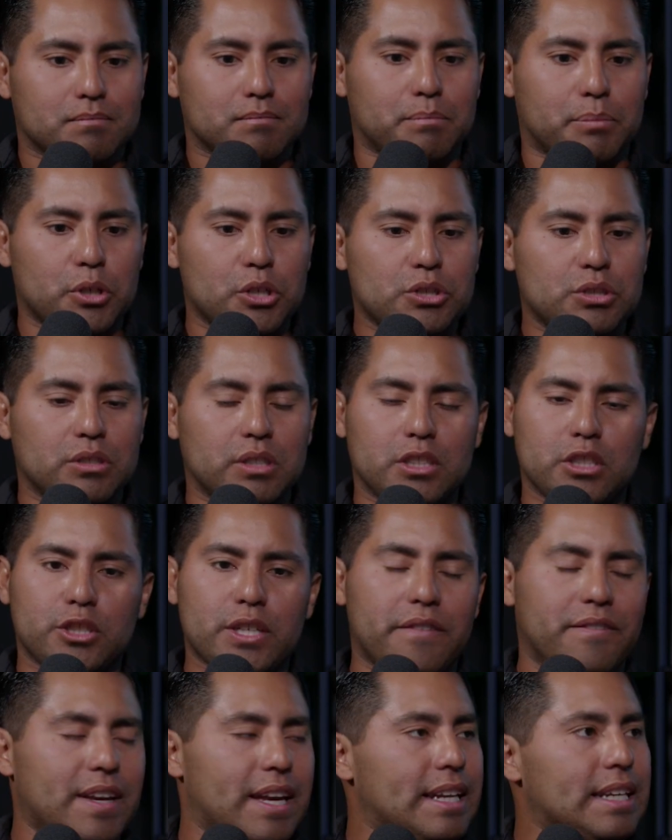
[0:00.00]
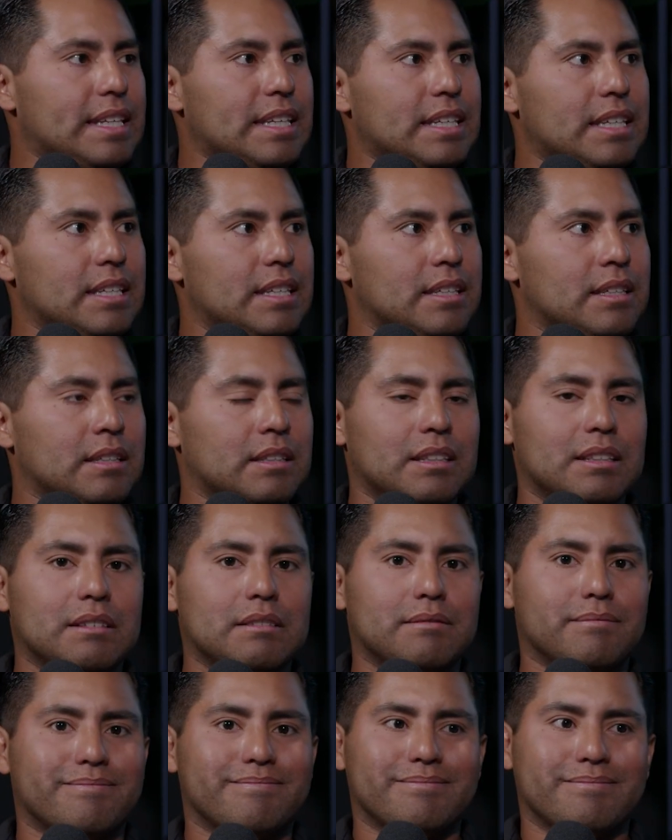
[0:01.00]
Personally, do you have any
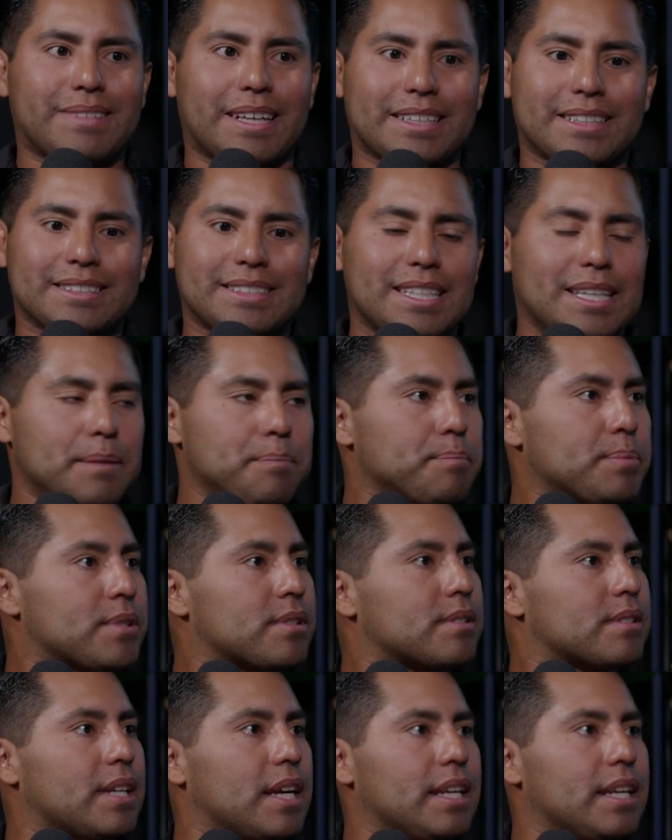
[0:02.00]
like tips,